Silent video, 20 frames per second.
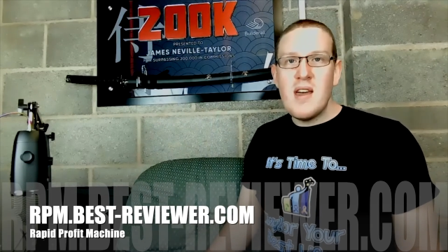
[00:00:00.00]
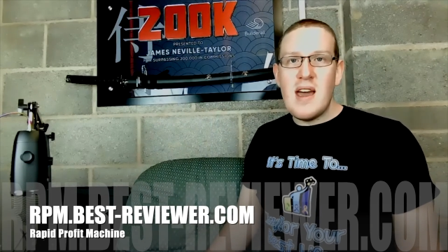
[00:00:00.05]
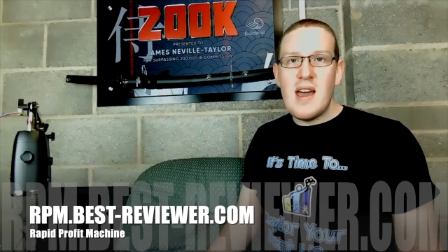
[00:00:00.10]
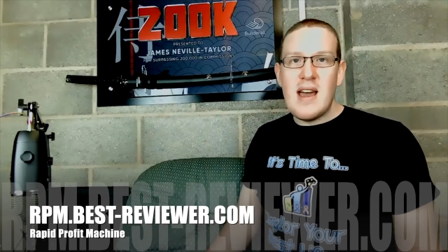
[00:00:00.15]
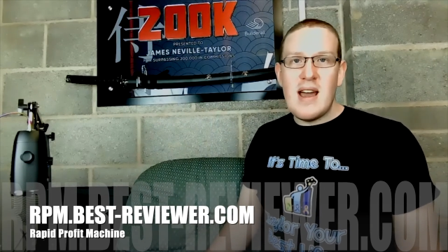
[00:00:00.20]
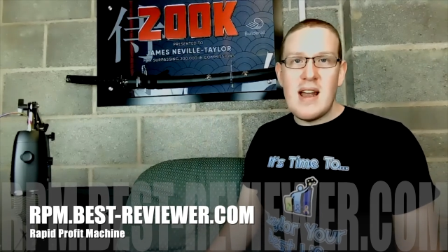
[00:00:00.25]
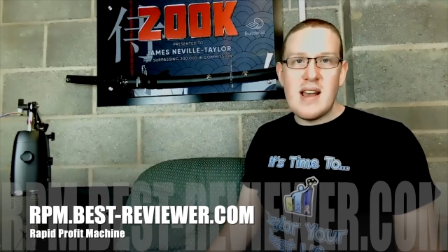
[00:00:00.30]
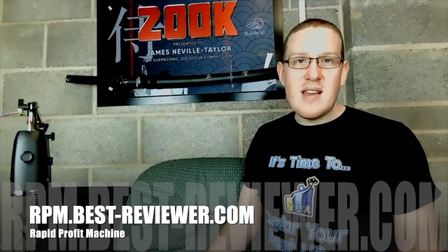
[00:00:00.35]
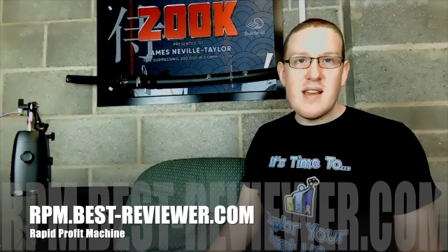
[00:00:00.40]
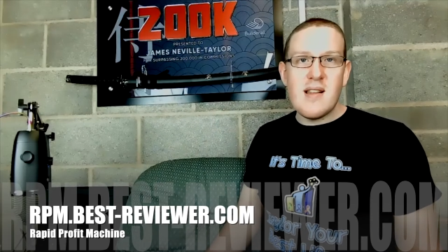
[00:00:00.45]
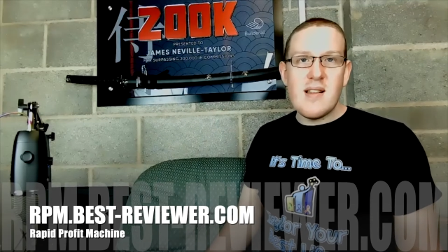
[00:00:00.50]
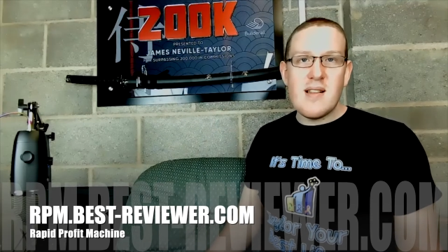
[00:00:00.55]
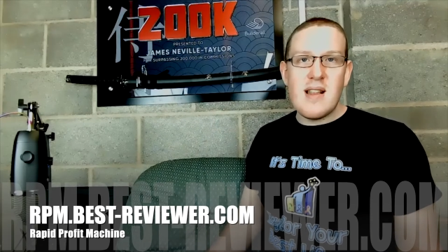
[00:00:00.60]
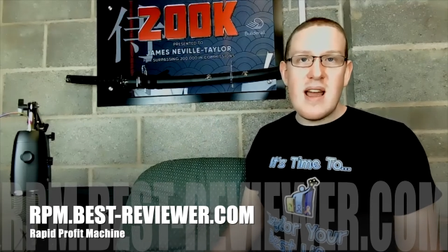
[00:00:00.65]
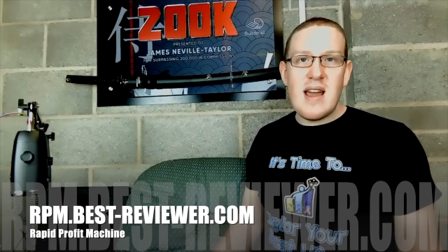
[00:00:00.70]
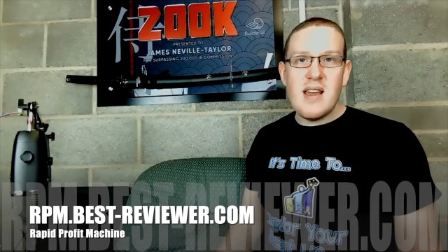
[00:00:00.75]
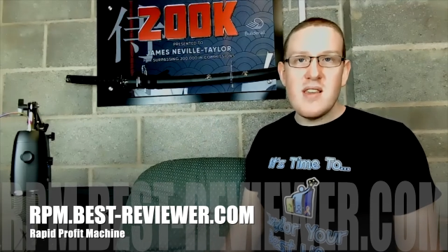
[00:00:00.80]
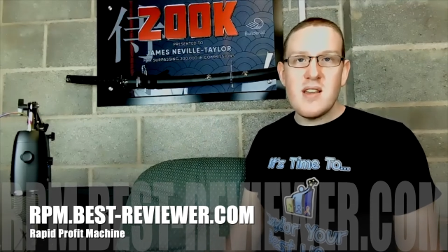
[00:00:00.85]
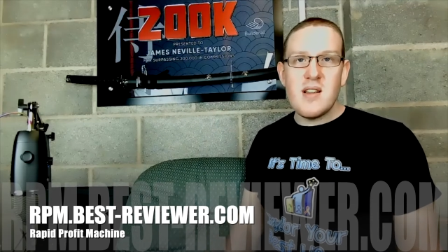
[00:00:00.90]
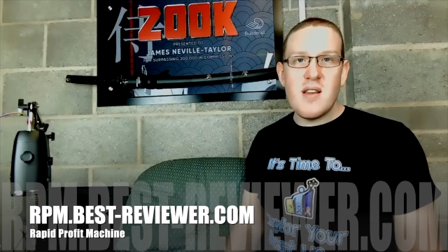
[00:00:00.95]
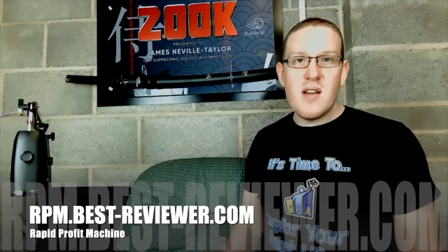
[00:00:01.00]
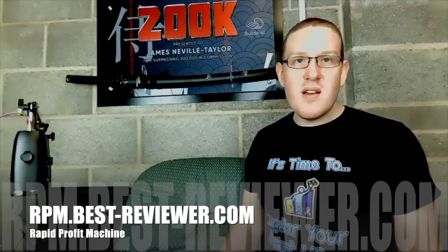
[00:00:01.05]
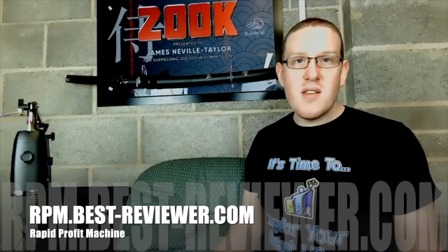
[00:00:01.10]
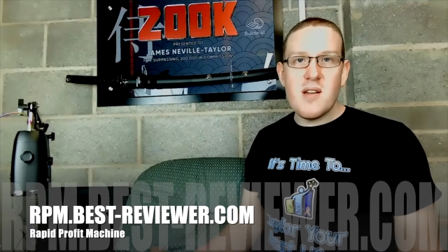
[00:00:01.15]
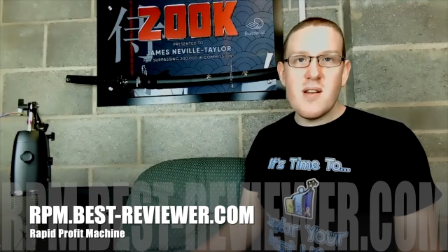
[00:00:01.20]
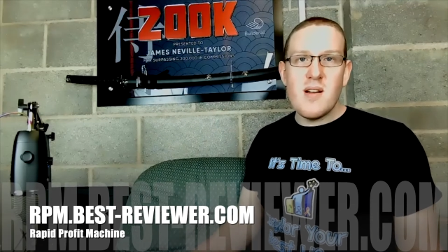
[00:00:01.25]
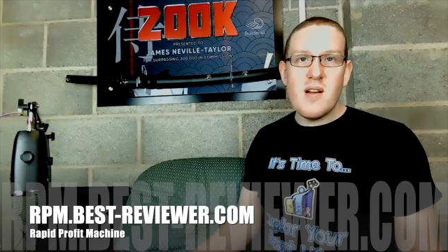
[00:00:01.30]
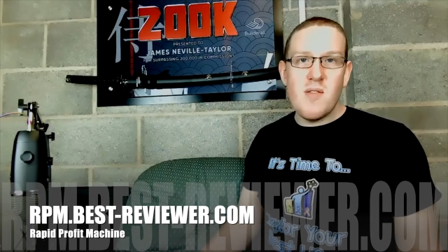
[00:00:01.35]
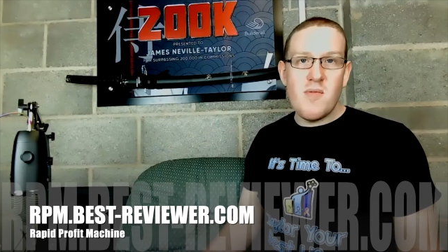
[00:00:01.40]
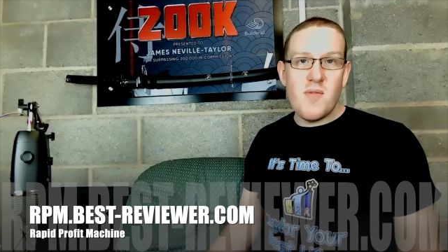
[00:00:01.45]
And that is
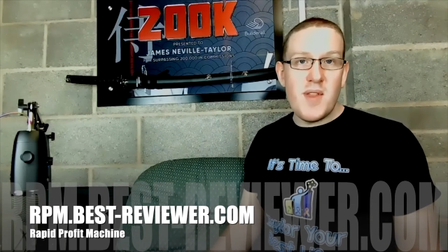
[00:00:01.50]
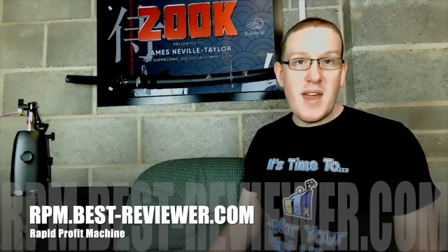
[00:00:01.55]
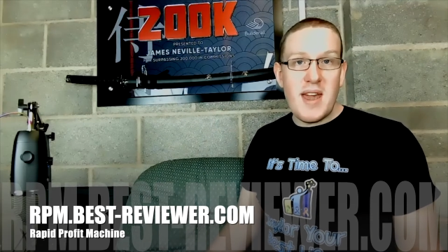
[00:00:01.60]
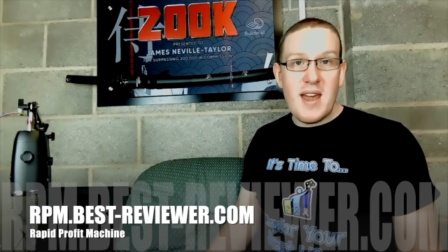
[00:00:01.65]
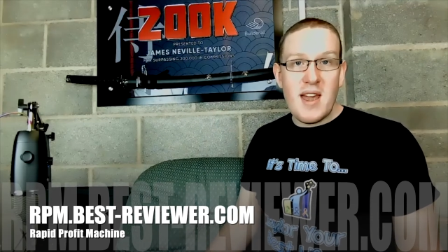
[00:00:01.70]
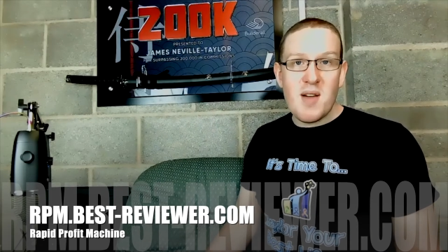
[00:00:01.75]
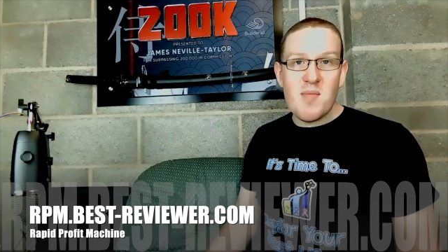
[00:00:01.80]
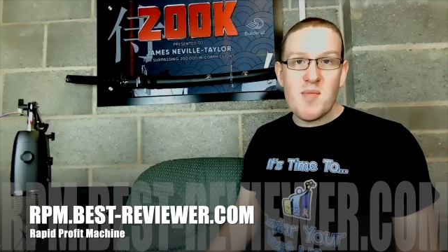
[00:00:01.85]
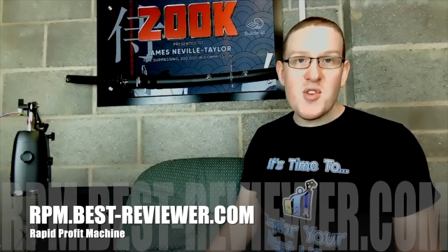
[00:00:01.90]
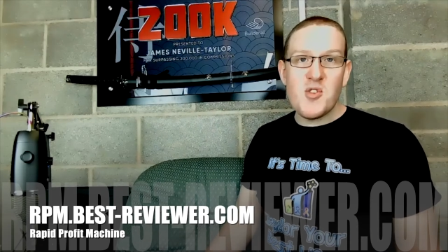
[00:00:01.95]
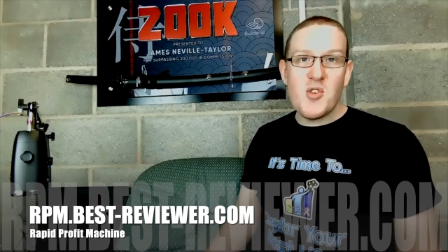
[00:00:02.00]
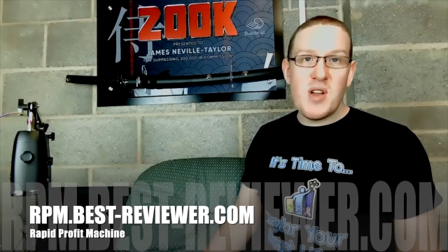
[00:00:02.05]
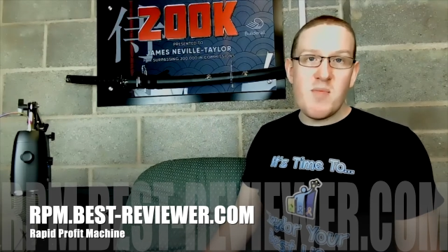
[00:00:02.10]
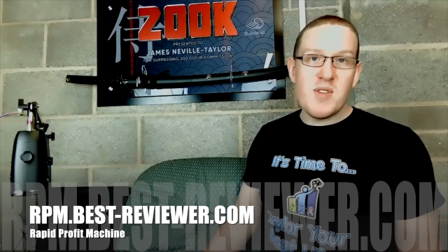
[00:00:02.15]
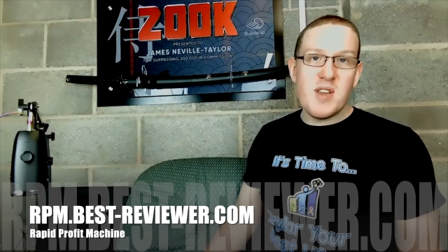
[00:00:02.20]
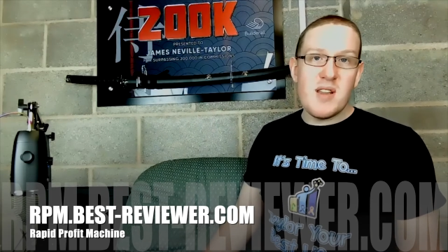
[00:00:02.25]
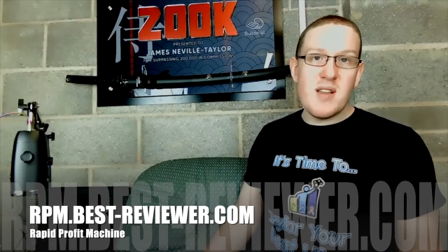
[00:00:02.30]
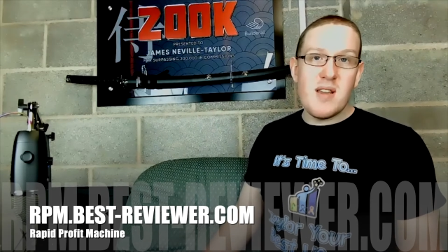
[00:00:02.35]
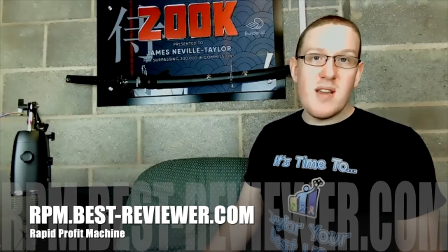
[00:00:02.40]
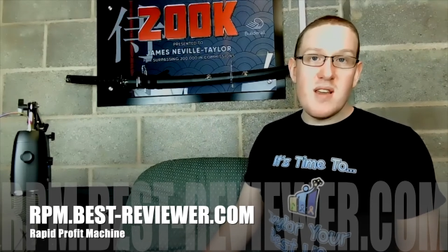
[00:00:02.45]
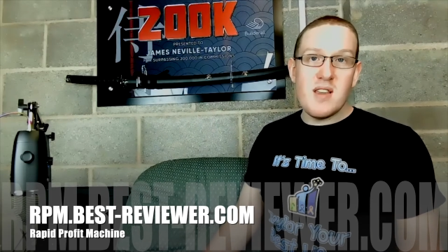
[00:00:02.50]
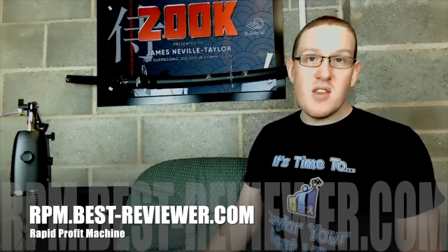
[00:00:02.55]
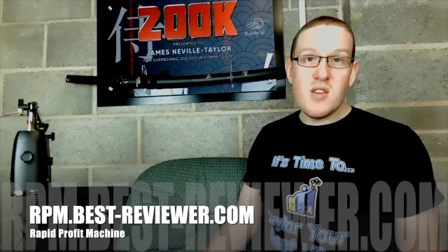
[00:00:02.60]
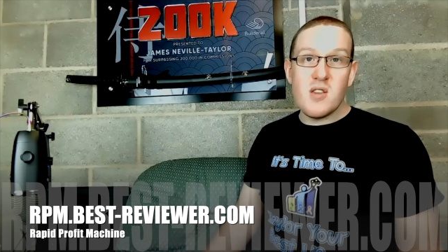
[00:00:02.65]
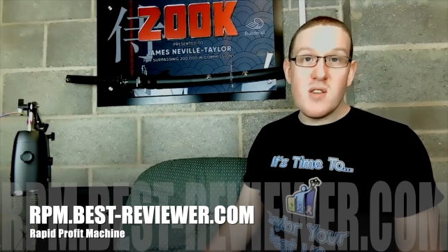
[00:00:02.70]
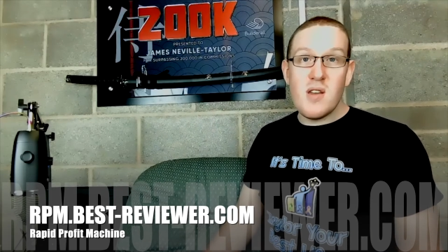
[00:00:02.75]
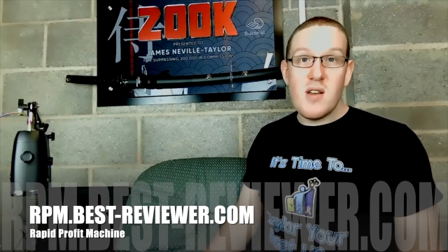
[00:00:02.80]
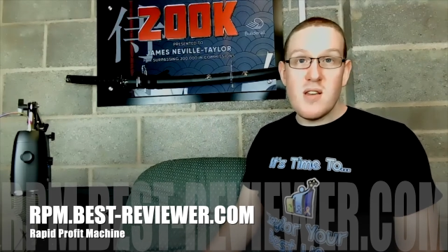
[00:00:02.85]
another of the income streams in, is,